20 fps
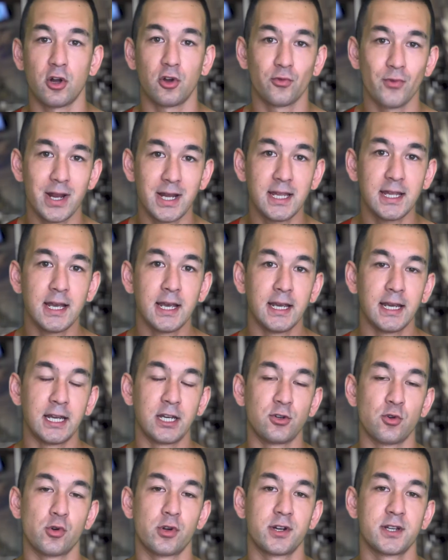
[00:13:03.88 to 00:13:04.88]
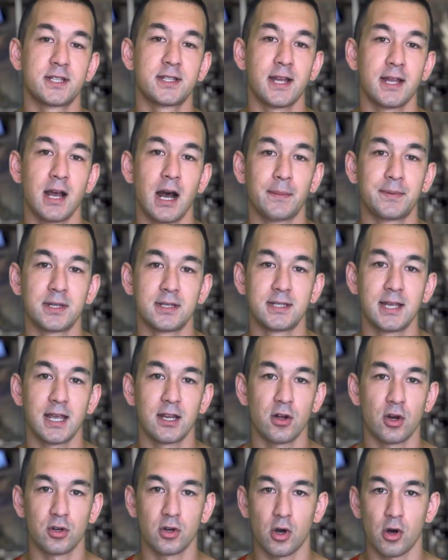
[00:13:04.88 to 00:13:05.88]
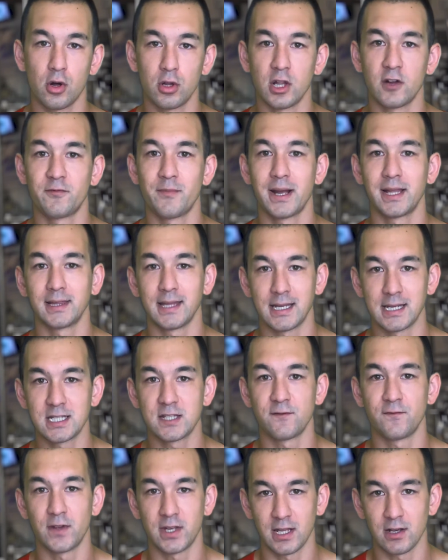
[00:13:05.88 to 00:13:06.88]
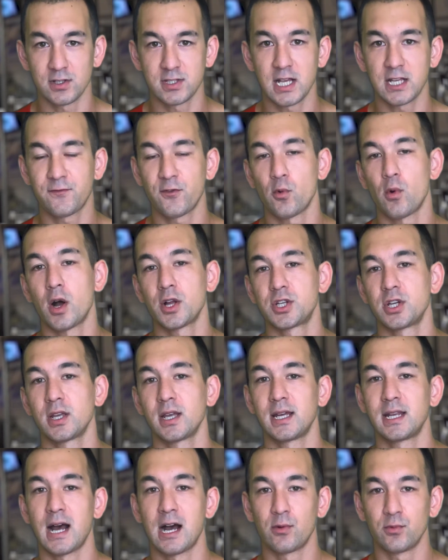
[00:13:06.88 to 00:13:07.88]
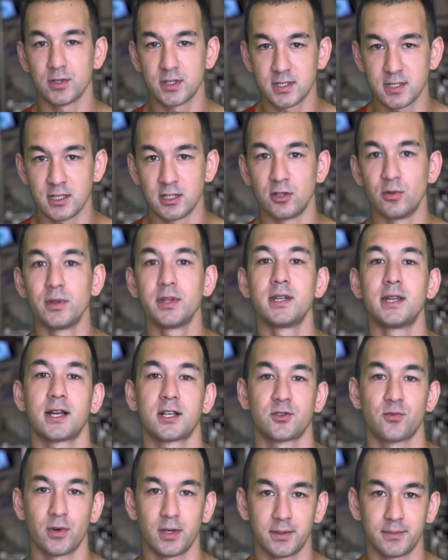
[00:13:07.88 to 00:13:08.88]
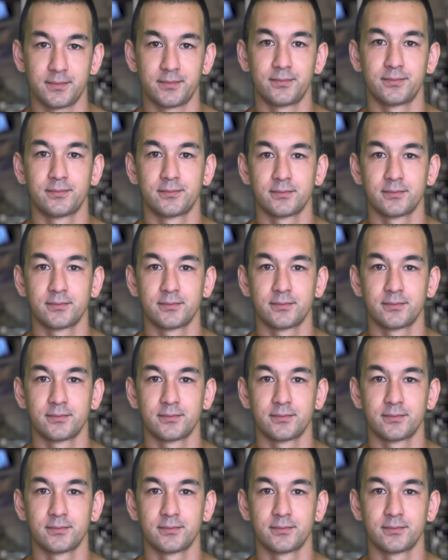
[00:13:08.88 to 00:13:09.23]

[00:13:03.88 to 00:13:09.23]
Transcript: already in order to stay up to date on all of my latest videos. Thanks for watching, and I will see you in the next one.